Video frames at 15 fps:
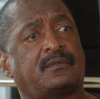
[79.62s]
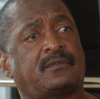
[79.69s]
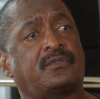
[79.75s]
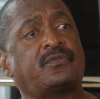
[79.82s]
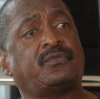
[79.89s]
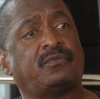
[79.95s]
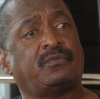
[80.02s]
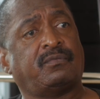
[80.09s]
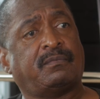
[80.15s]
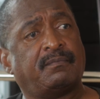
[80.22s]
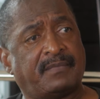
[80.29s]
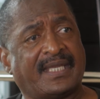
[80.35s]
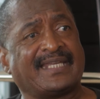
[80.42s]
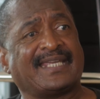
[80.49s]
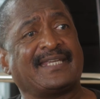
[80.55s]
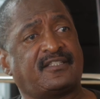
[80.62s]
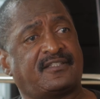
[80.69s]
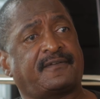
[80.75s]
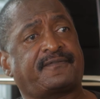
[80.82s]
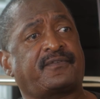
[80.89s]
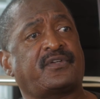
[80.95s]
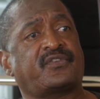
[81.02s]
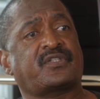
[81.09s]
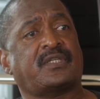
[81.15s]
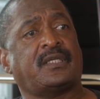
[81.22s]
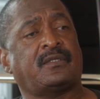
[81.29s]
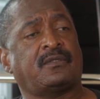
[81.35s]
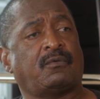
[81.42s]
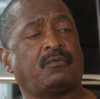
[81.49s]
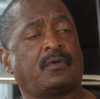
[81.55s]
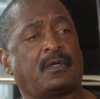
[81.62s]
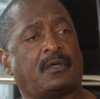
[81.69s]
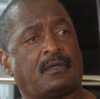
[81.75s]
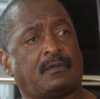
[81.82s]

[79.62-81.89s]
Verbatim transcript: to make a difference in the world.